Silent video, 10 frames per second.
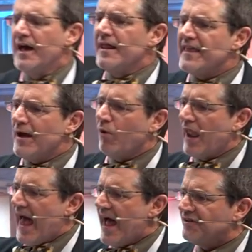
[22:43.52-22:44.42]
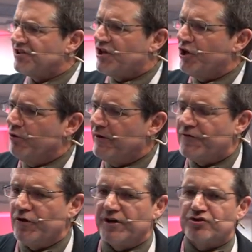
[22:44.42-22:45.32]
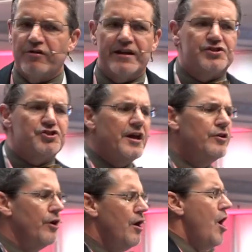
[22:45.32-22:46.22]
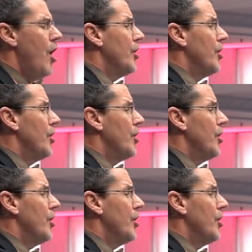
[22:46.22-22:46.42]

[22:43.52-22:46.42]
they will ask you if you're a transgender, are